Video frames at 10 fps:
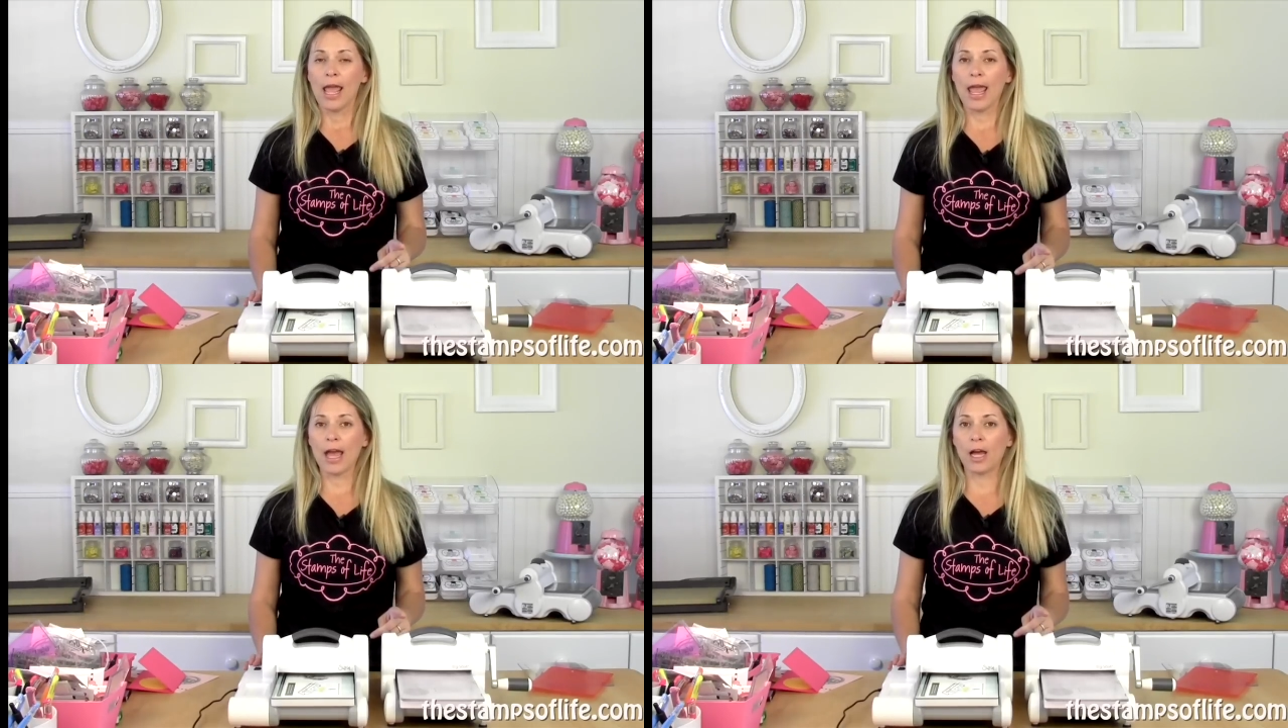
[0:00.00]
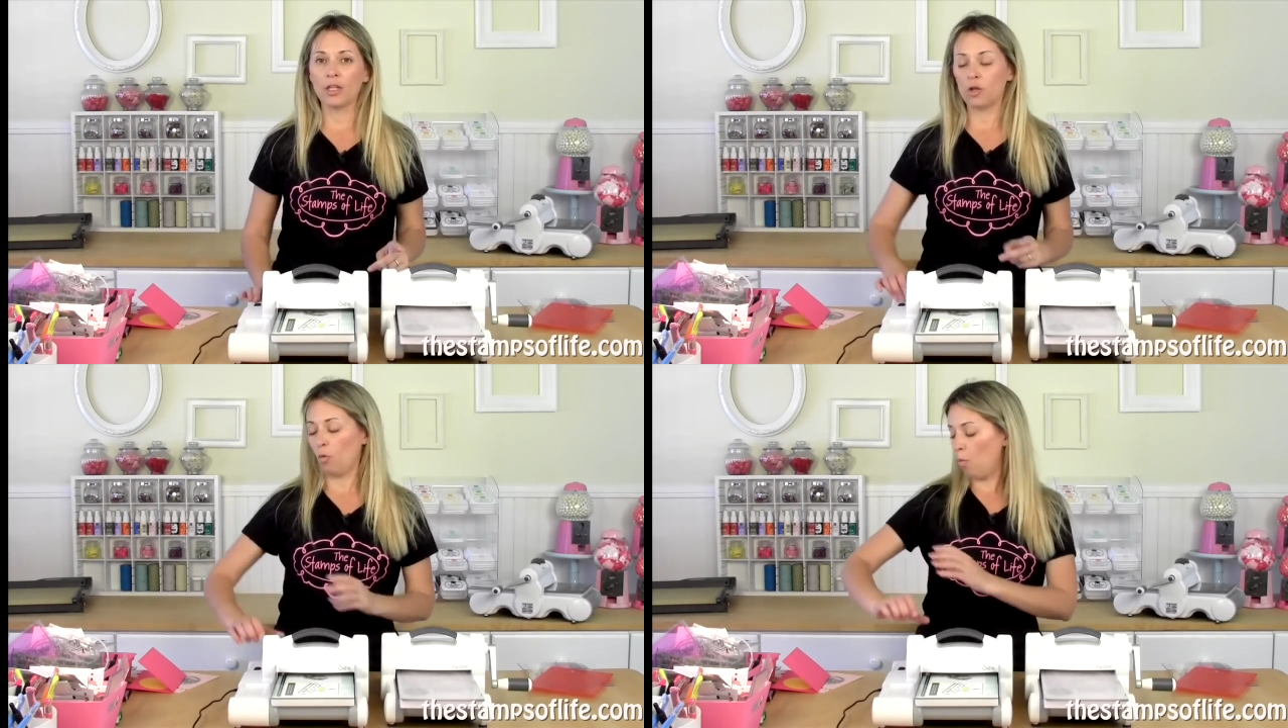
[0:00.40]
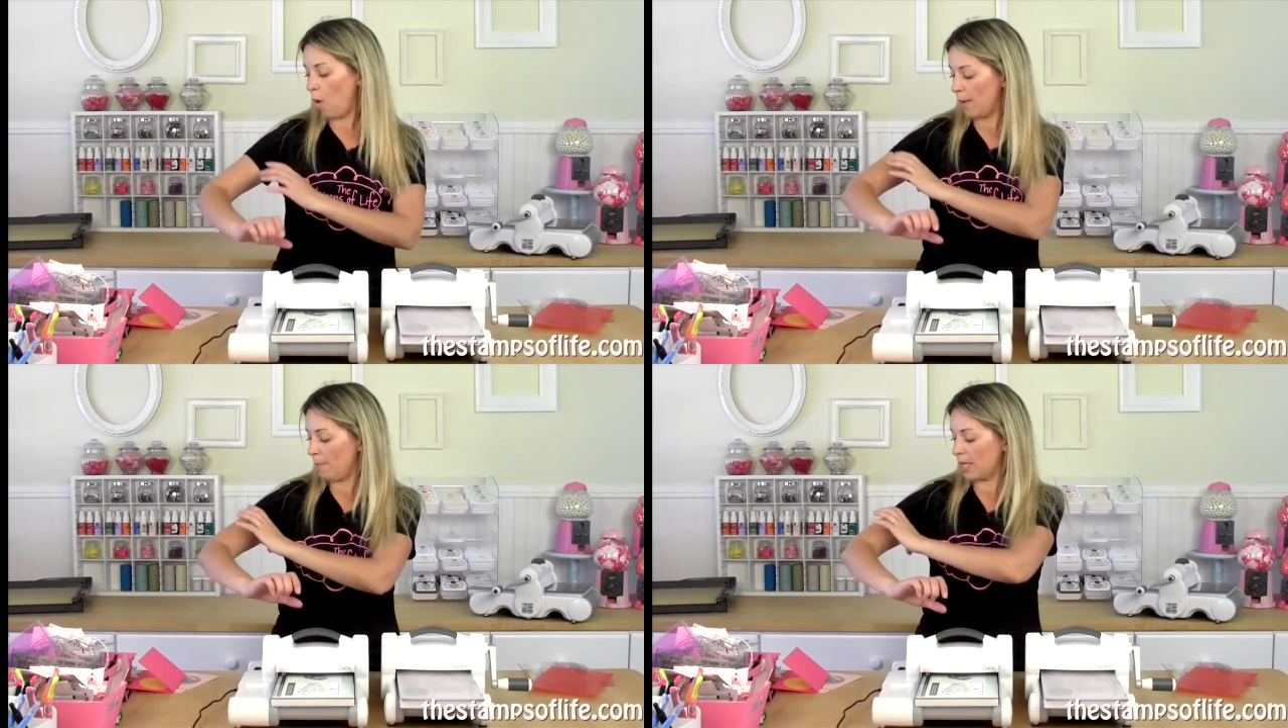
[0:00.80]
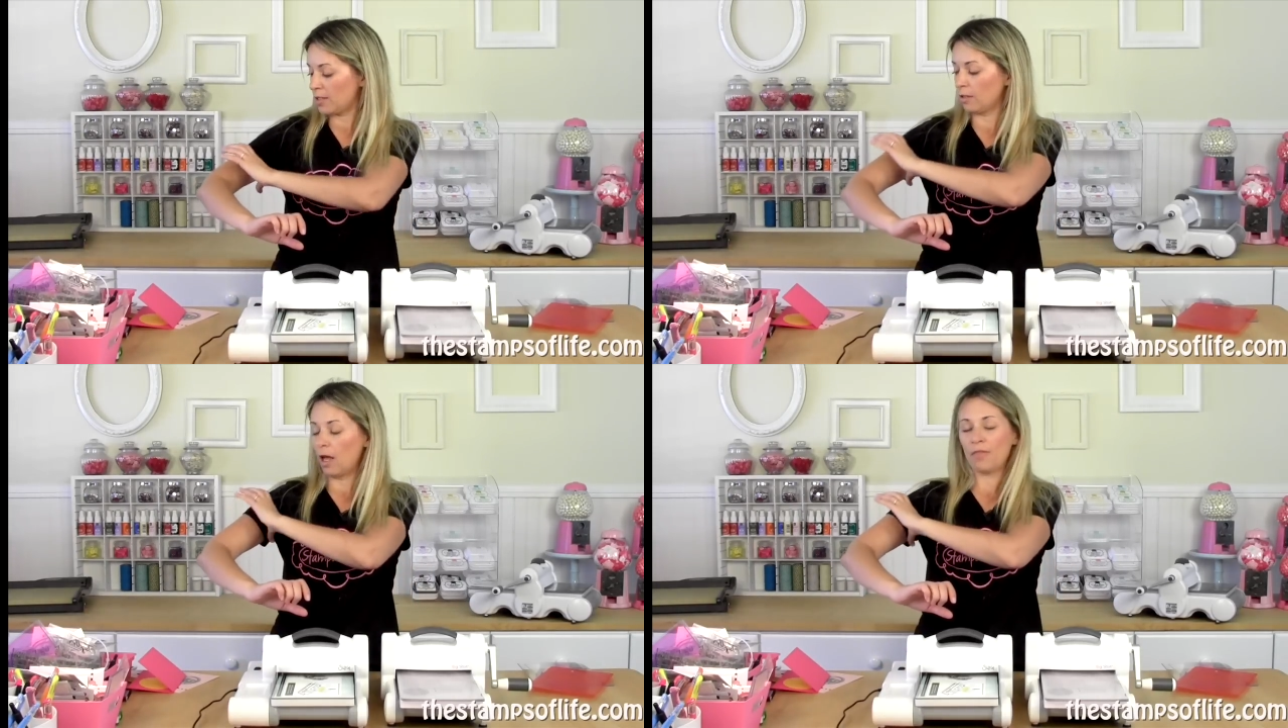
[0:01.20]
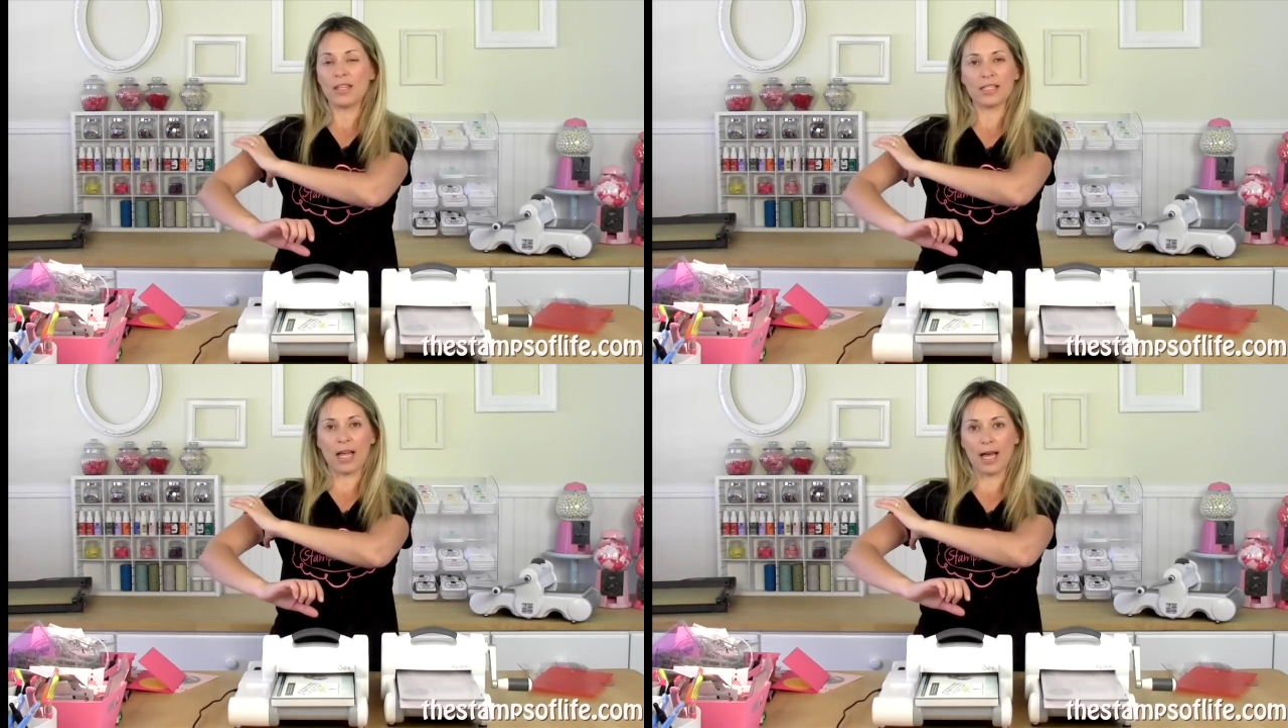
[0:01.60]
and one muscle on
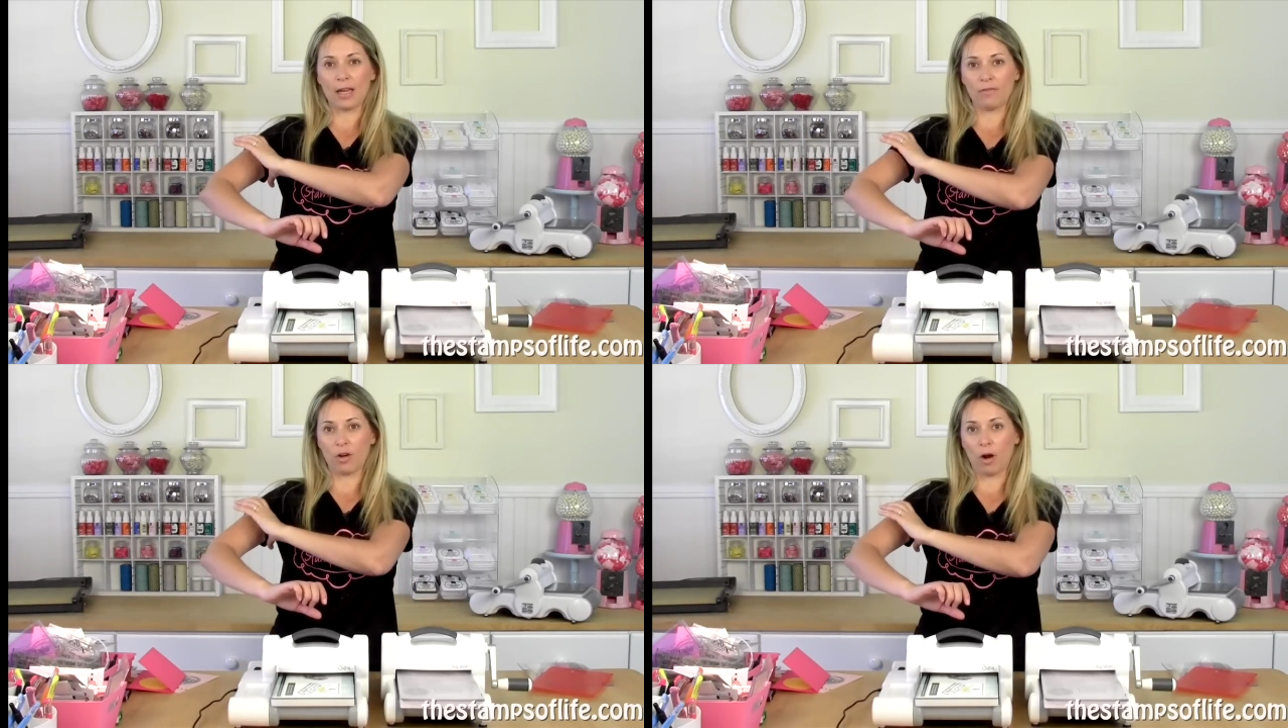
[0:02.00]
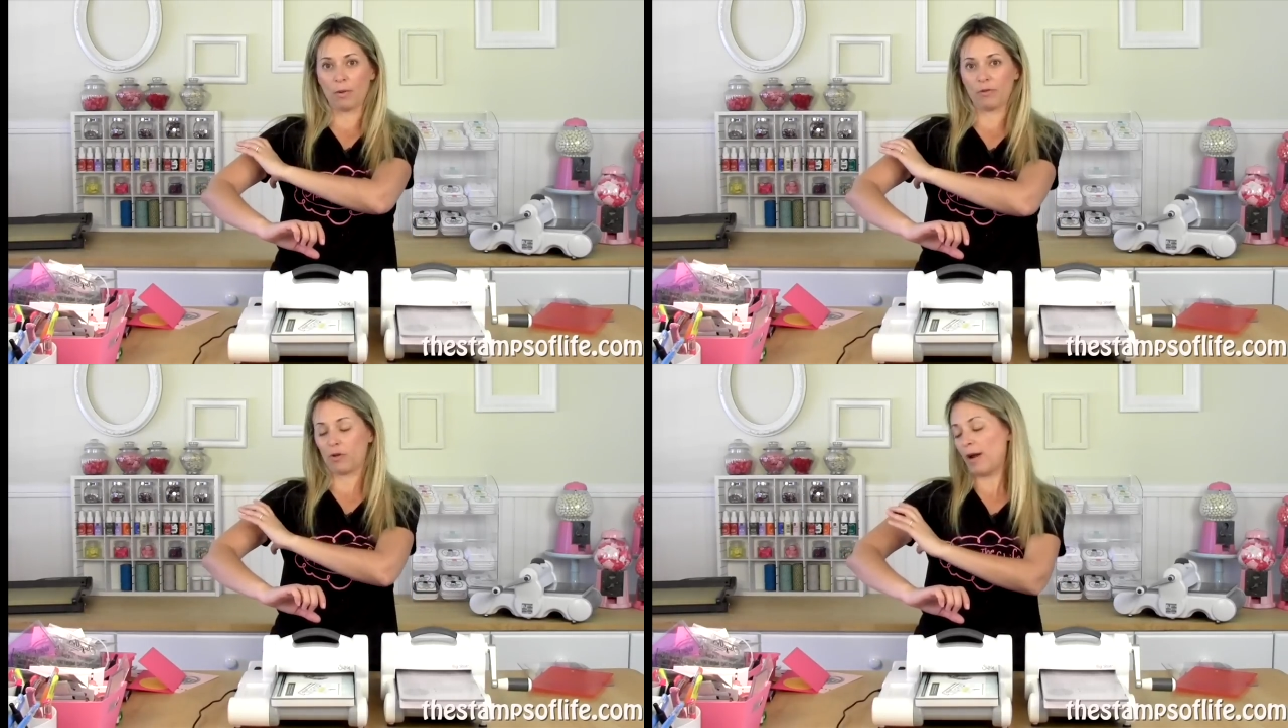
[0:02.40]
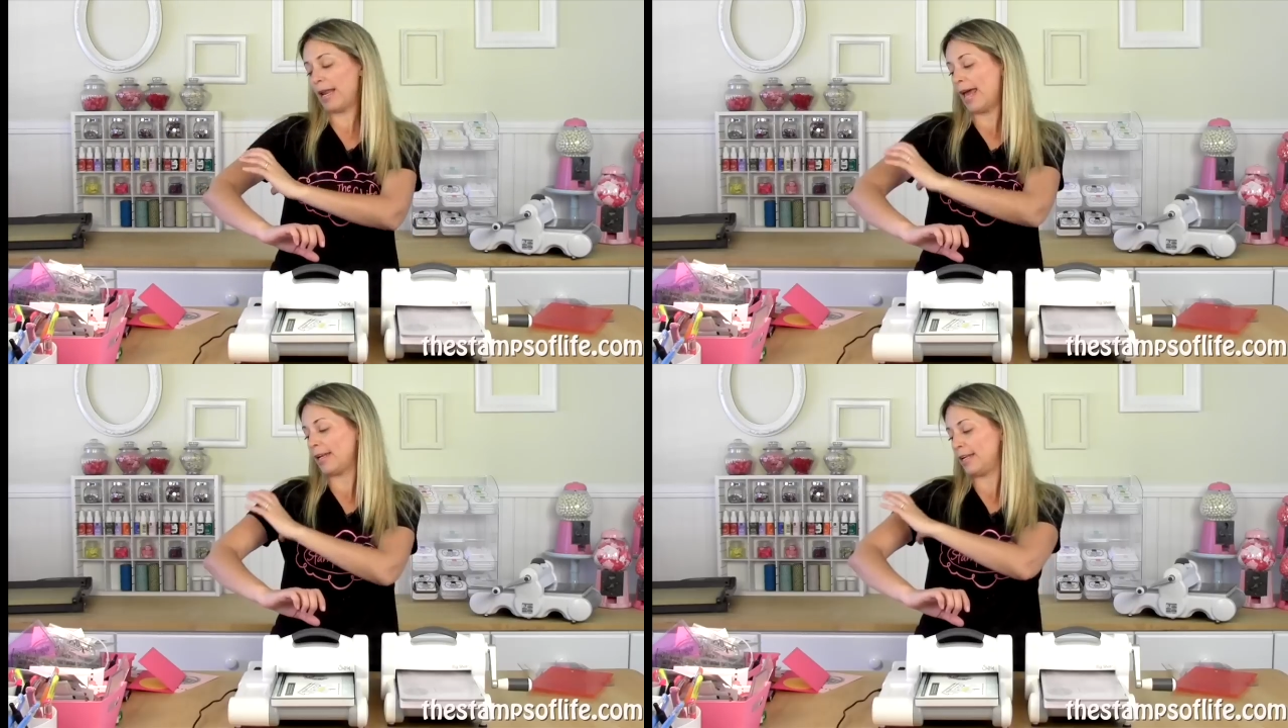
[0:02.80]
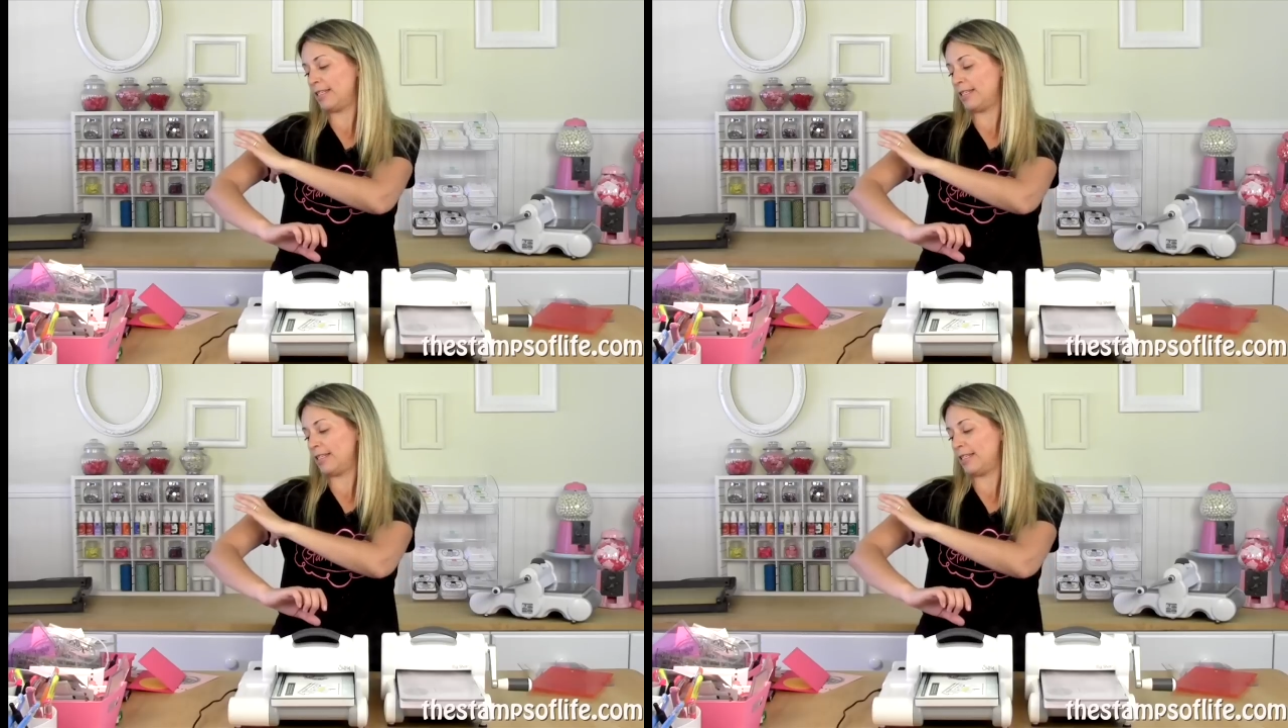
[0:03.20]
this side of your arm, if you're right-handed,